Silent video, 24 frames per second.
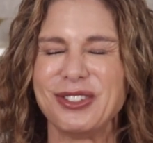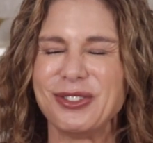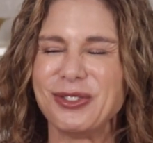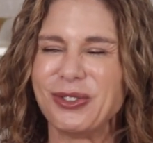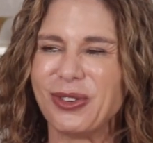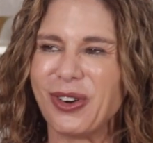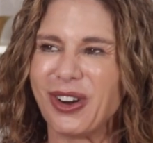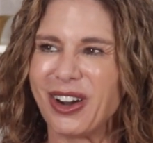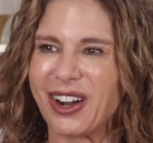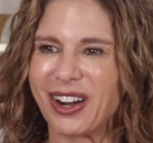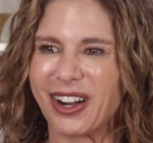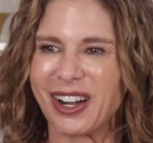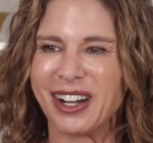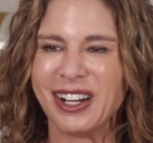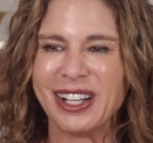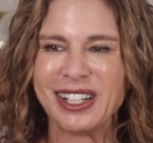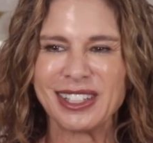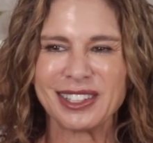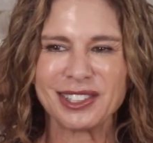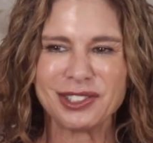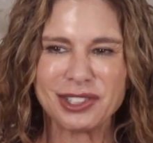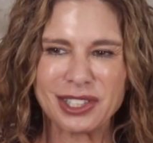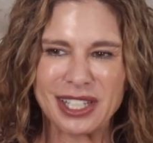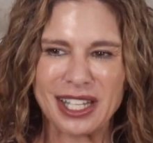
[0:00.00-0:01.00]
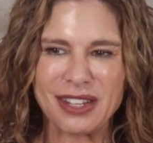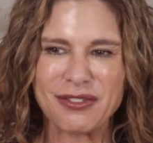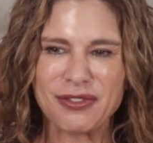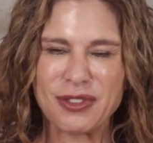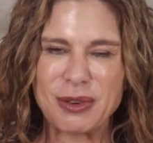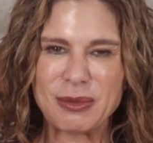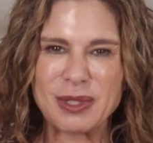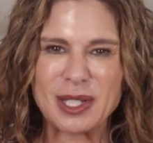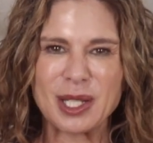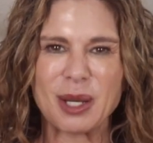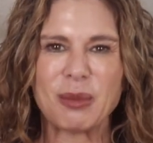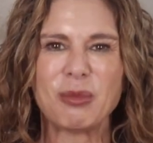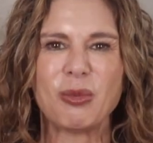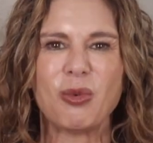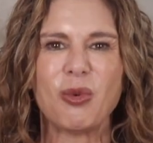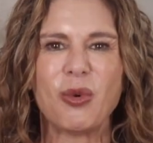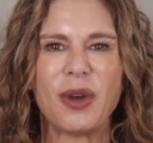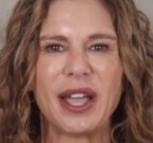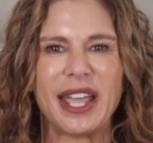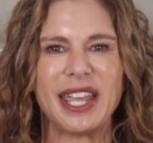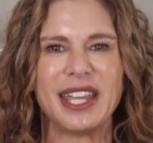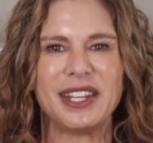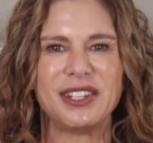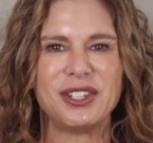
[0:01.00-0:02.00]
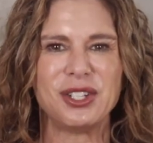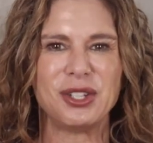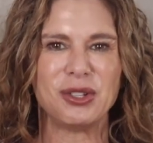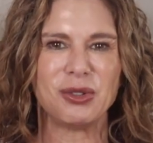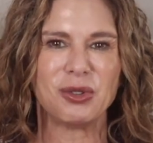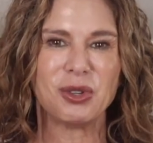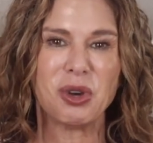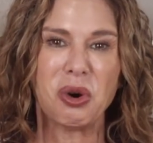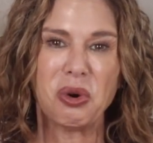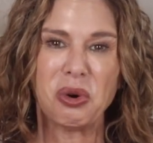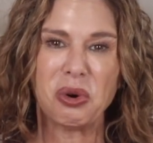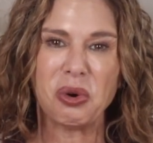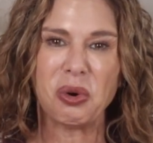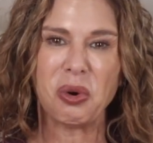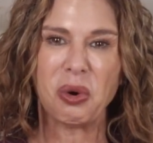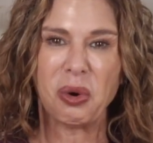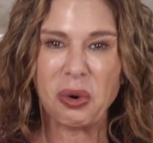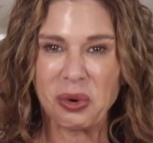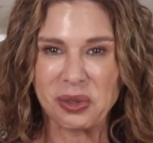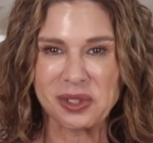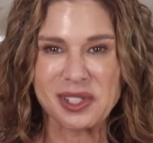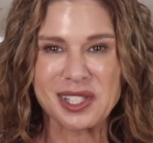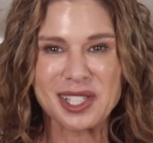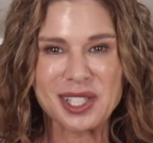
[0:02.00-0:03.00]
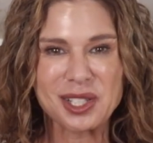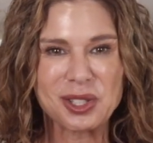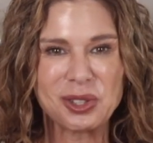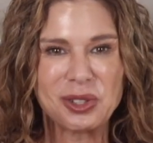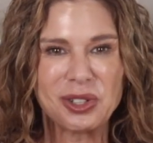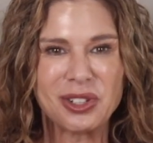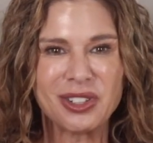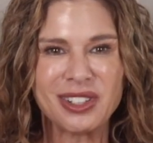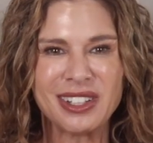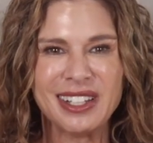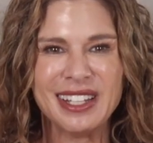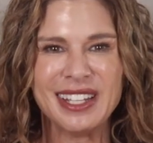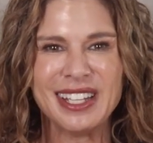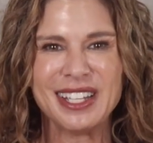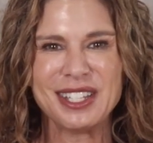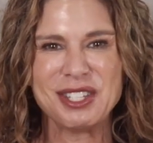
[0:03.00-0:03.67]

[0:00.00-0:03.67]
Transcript: you are looking for some way to go old school,